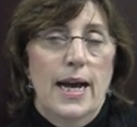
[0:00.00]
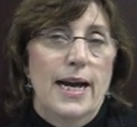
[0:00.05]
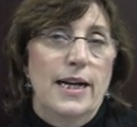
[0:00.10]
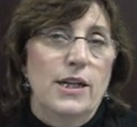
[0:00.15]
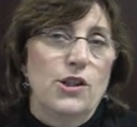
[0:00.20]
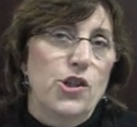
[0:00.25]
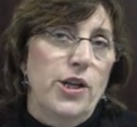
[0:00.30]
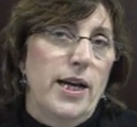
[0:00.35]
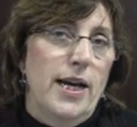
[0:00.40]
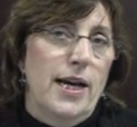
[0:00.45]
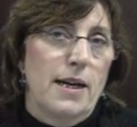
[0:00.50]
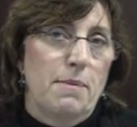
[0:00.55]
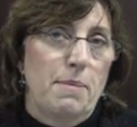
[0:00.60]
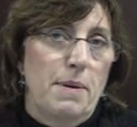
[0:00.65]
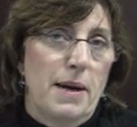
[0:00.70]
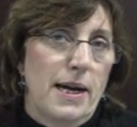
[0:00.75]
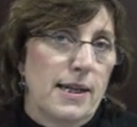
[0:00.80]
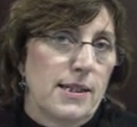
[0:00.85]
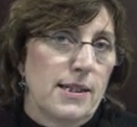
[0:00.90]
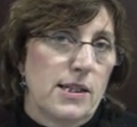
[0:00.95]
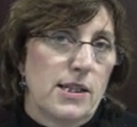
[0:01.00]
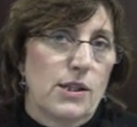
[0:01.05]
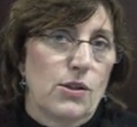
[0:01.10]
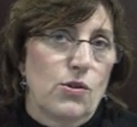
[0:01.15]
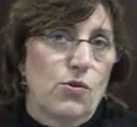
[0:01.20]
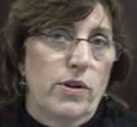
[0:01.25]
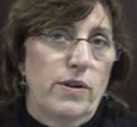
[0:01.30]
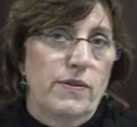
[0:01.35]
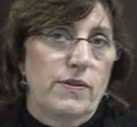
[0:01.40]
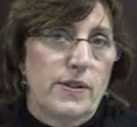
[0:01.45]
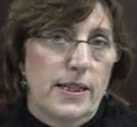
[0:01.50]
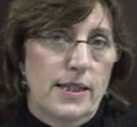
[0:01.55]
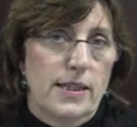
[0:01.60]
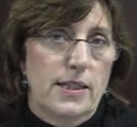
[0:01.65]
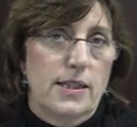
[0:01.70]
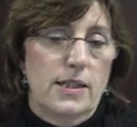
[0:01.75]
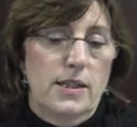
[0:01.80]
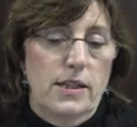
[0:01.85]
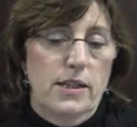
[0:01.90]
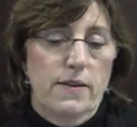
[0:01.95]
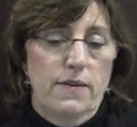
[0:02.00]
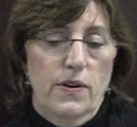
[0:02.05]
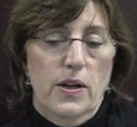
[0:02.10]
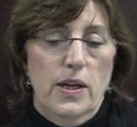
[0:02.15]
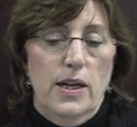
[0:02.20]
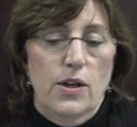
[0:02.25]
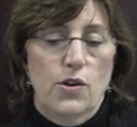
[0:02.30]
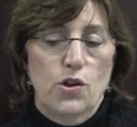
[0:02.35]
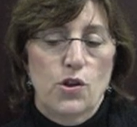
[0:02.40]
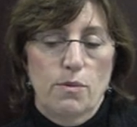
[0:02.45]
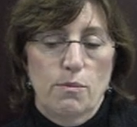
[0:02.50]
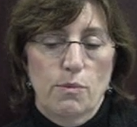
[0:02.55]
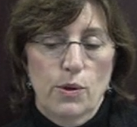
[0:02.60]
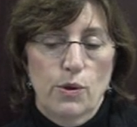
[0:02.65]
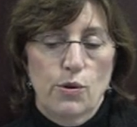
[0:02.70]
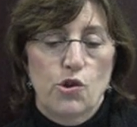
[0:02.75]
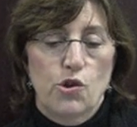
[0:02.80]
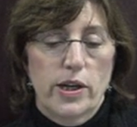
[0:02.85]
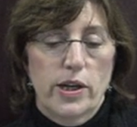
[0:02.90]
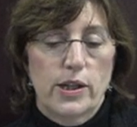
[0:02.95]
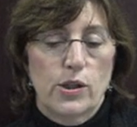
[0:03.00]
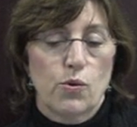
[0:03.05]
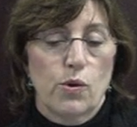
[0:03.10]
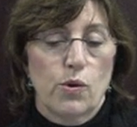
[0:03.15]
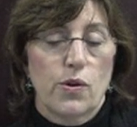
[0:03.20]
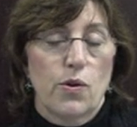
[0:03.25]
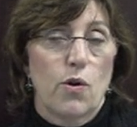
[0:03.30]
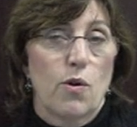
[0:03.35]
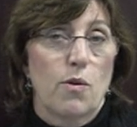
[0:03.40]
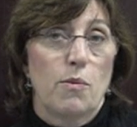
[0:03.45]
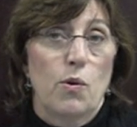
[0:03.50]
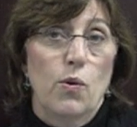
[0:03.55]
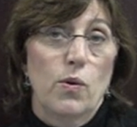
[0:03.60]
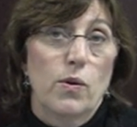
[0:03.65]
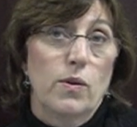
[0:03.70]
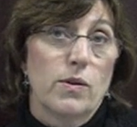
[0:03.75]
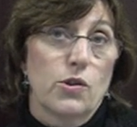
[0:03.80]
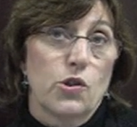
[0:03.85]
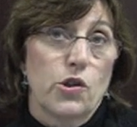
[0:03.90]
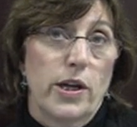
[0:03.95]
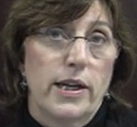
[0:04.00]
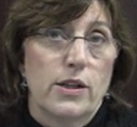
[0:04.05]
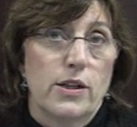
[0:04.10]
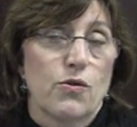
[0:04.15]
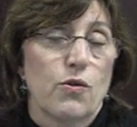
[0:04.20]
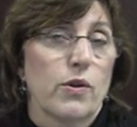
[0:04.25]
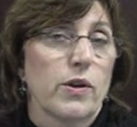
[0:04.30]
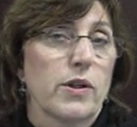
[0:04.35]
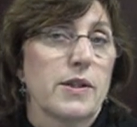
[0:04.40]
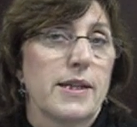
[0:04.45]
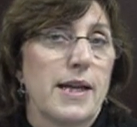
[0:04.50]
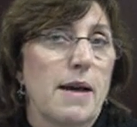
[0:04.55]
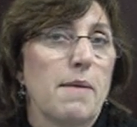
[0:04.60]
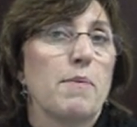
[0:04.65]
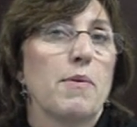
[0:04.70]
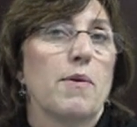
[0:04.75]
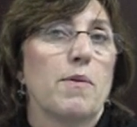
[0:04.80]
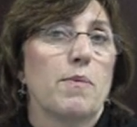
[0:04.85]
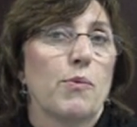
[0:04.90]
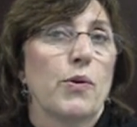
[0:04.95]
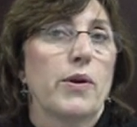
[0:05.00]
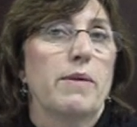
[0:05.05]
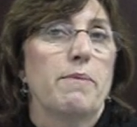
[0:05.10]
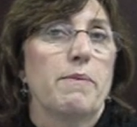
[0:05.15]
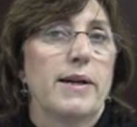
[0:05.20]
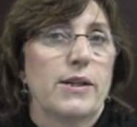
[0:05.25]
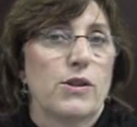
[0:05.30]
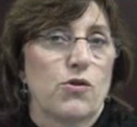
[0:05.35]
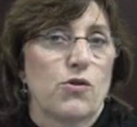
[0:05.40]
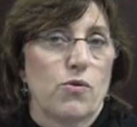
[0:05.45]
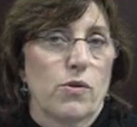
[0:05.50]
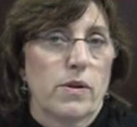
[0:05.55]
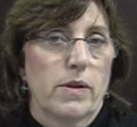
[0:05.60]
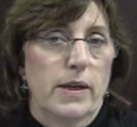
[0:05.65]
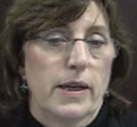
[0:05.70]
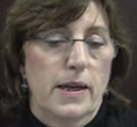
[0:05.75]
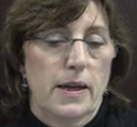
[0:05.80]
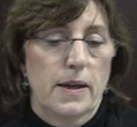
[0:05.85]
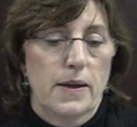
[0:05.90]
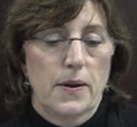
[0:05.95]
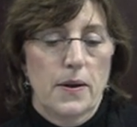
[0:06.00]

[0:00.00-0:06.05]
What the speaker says: Has she had a past history of sensitivity to mood change with hormonal change, for example, premenstrually?